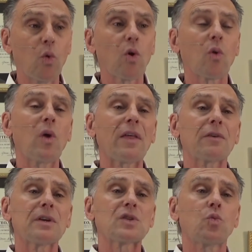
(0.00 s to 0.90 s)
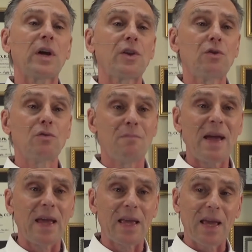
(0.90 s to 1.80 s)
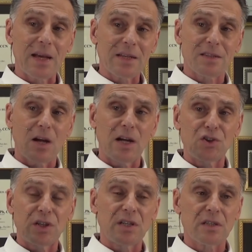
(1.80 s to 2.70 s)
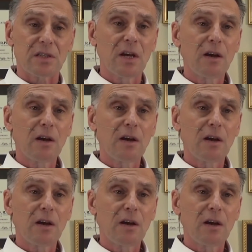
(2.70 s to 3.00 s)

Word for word: or whether it's what you make, exogenous